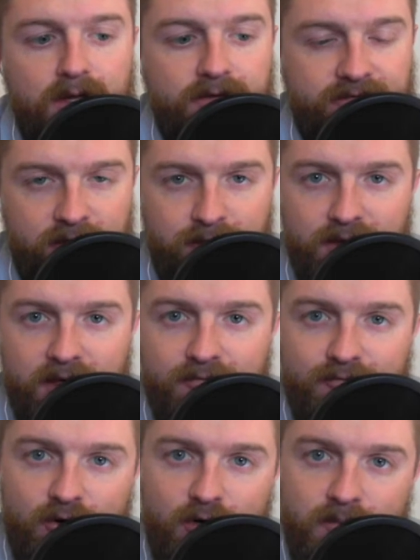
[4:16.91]
CPA
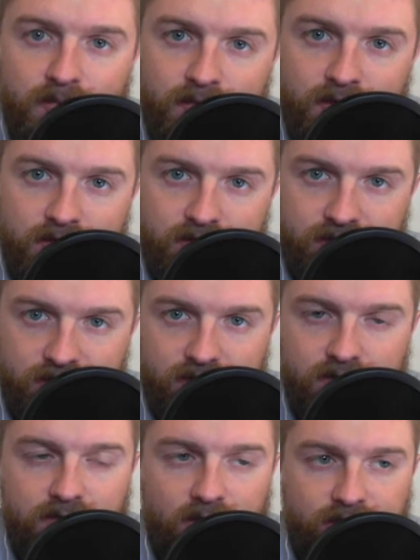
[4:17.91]
firm,
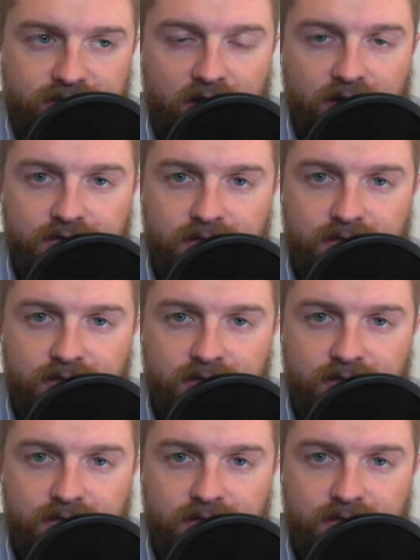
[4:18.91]
selling